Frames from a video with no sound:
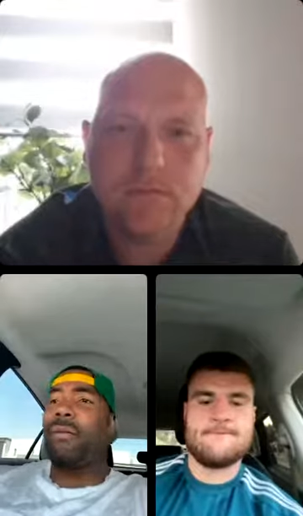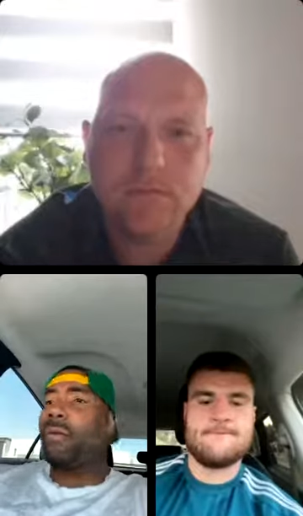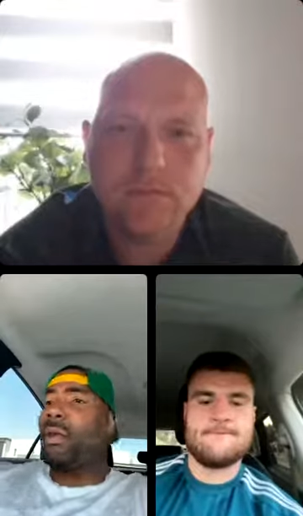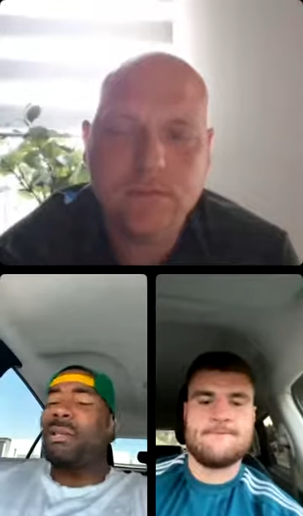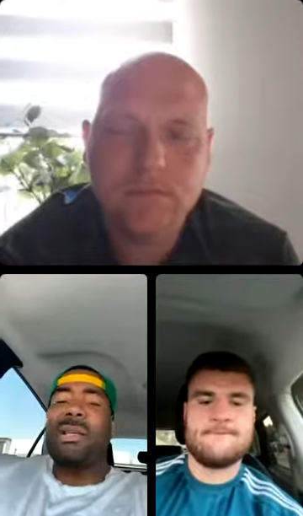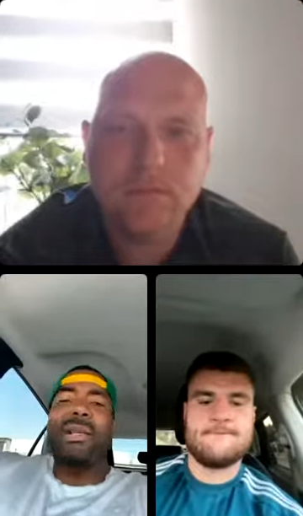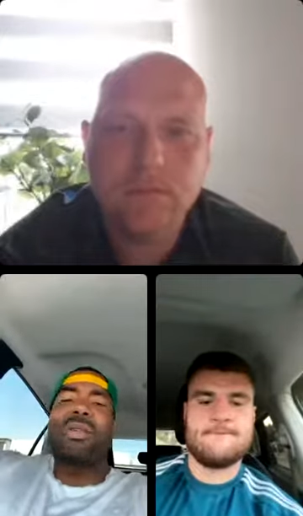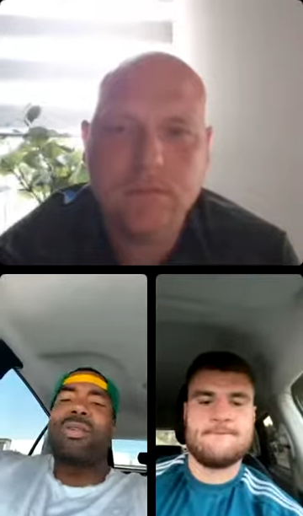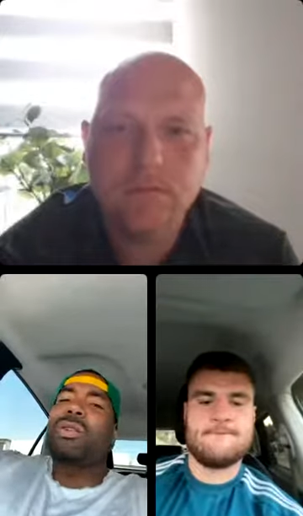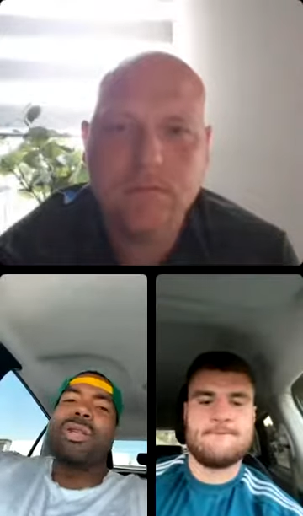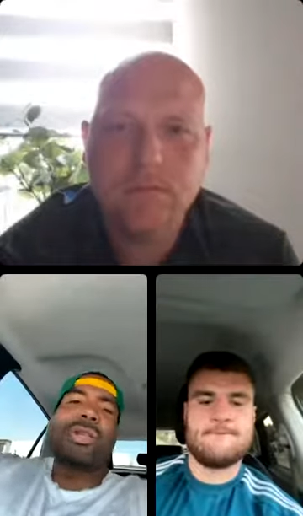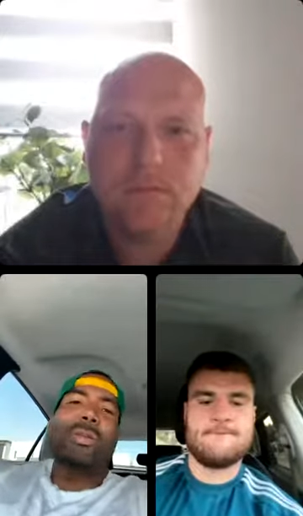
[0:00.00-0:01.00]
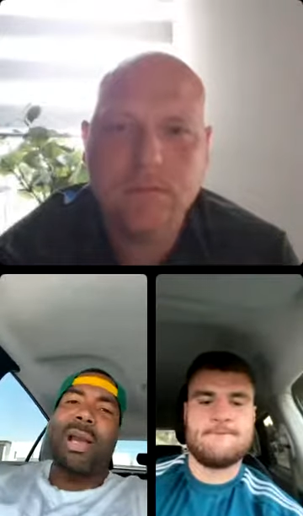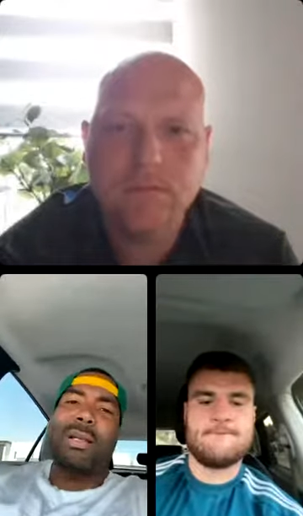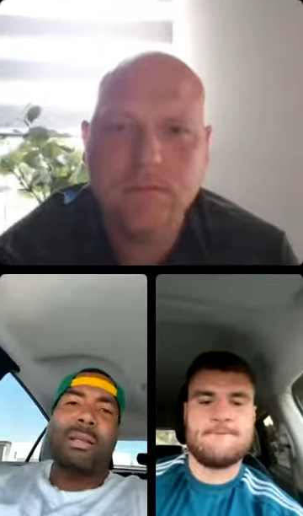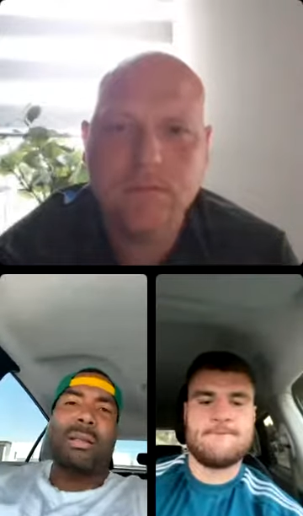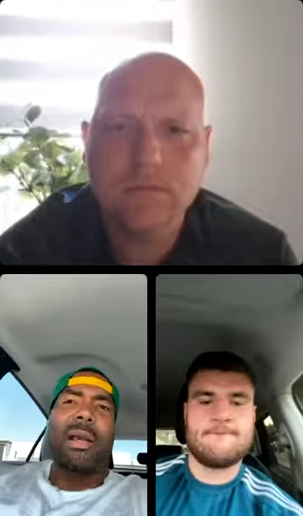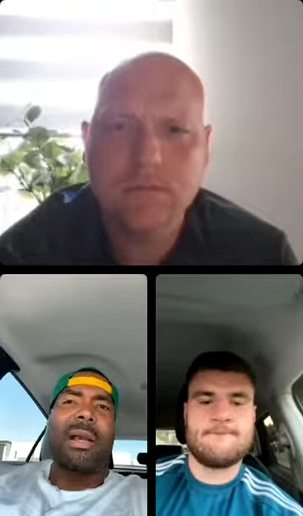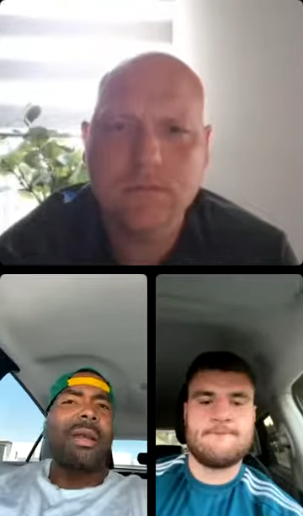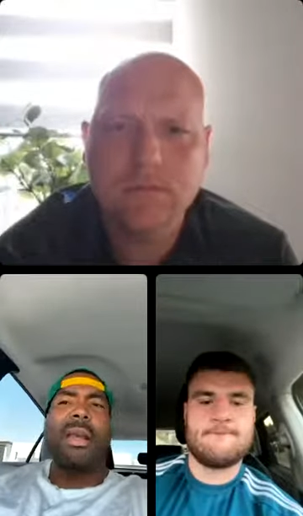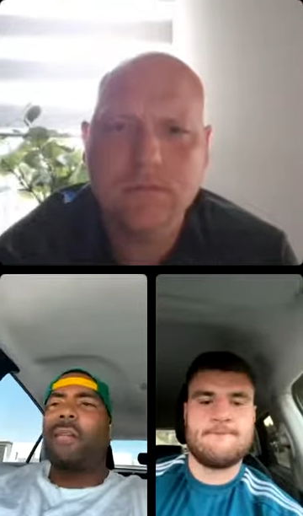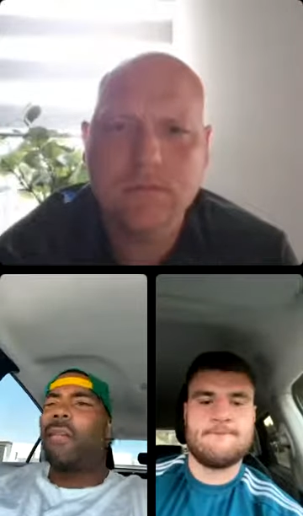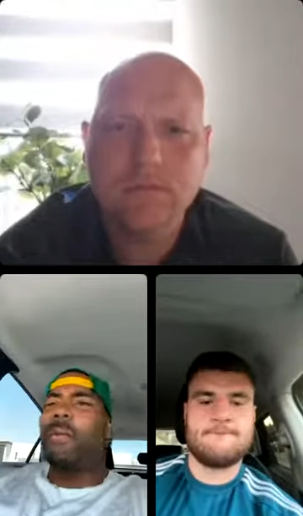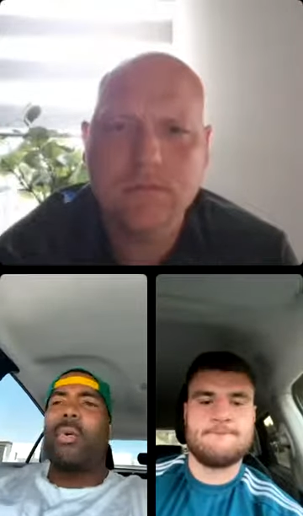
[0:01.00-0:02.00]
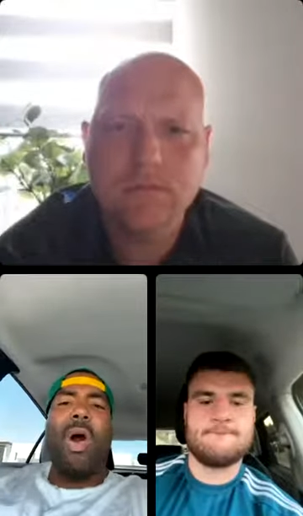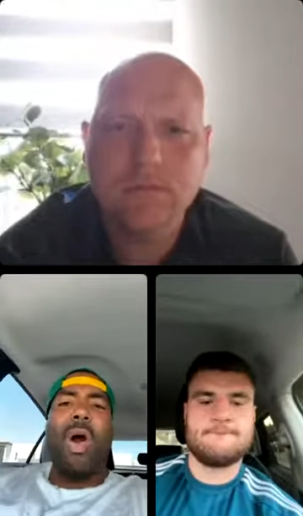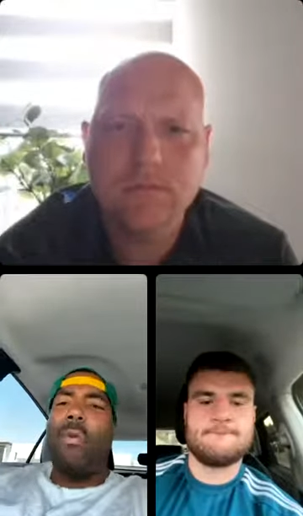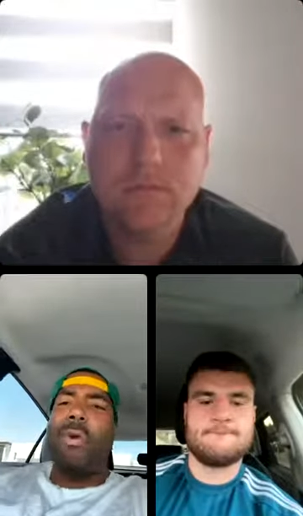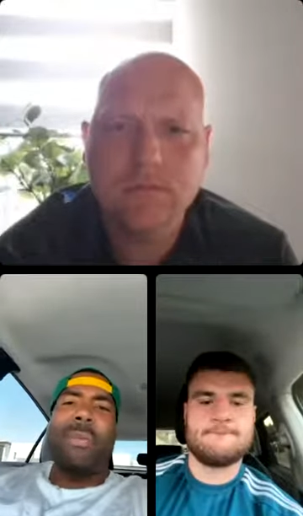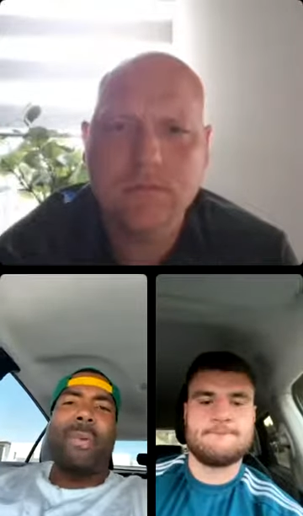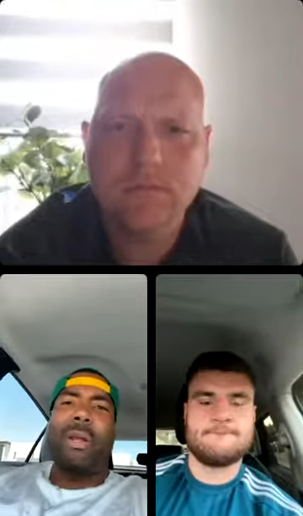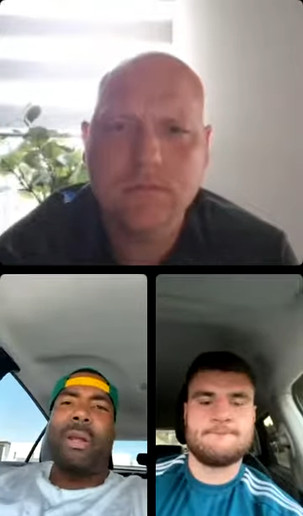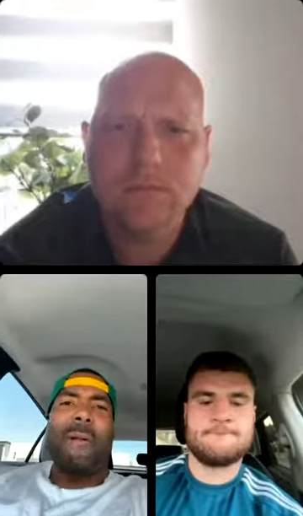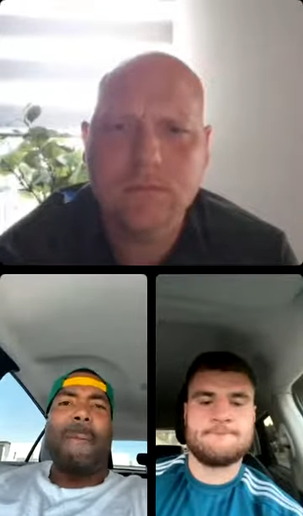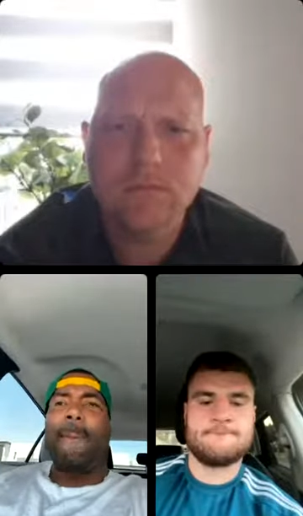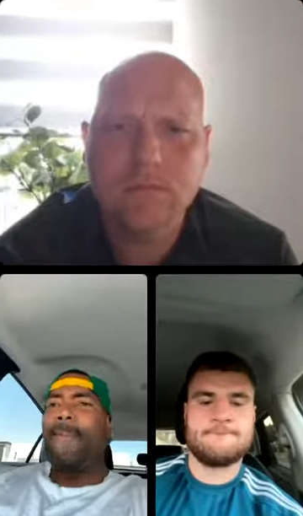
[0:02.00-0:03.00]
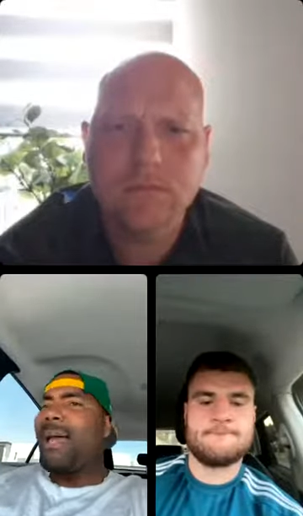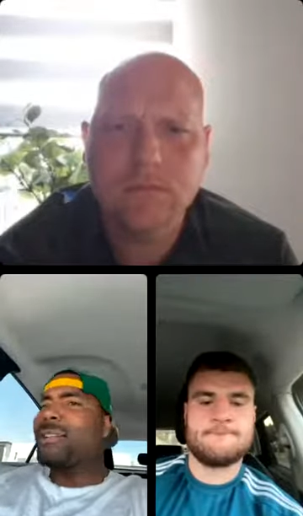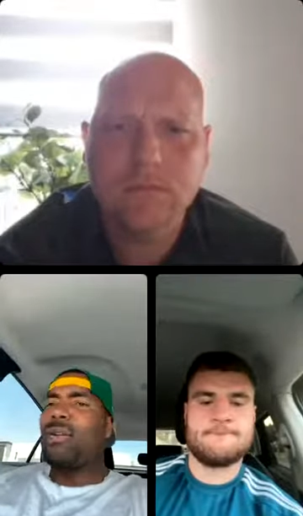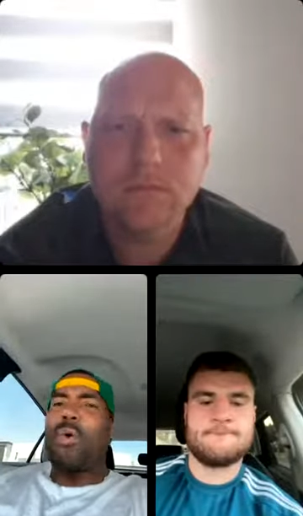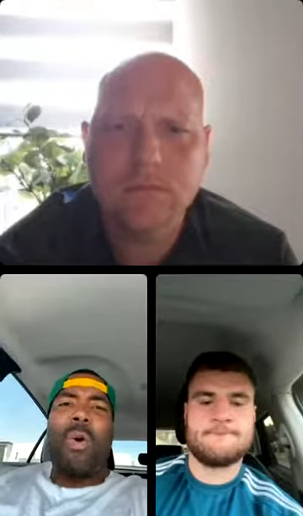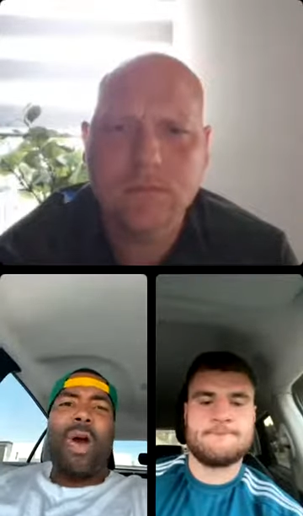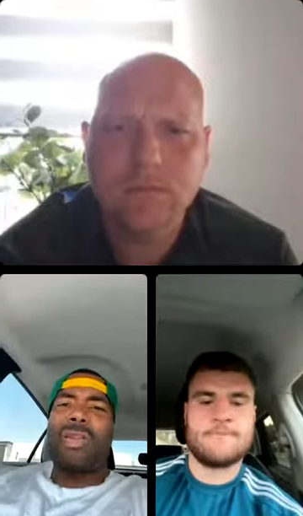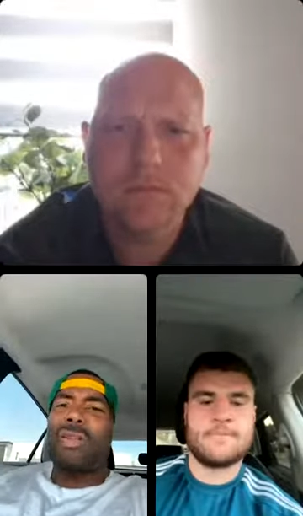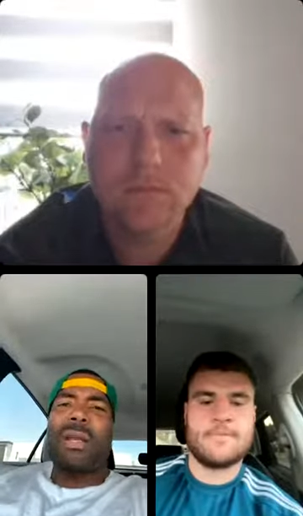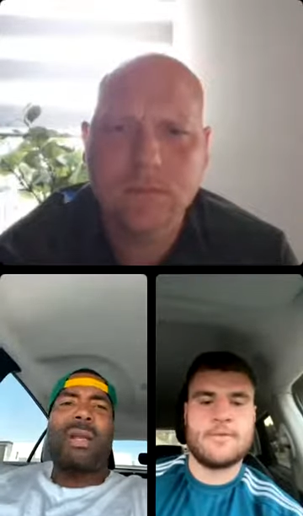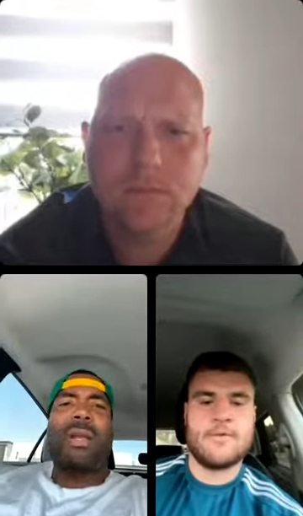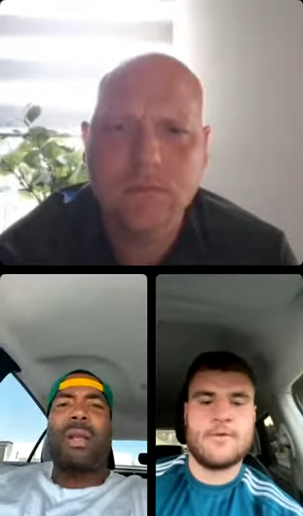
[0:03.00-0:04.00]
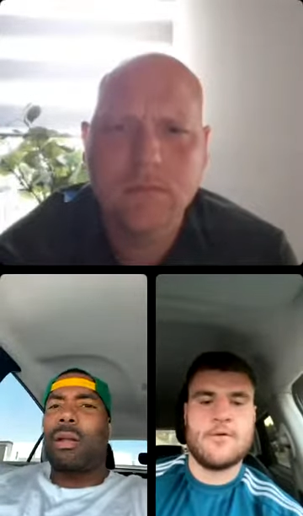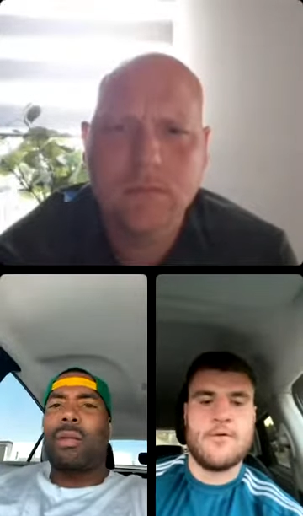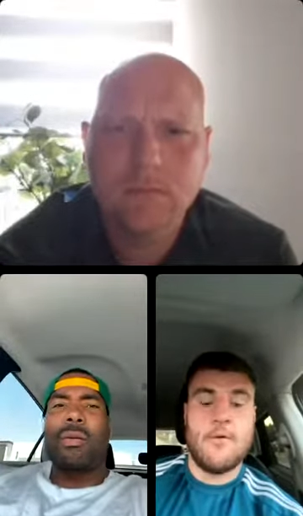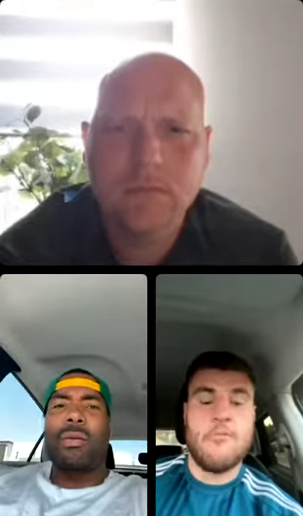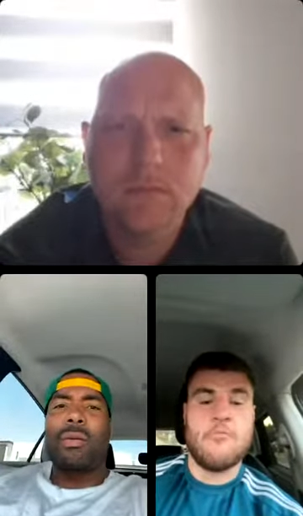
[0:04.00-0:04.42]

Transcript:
Speaker 1: he's in a losing situation, and if he brawl with me, that's the worst thing he can do.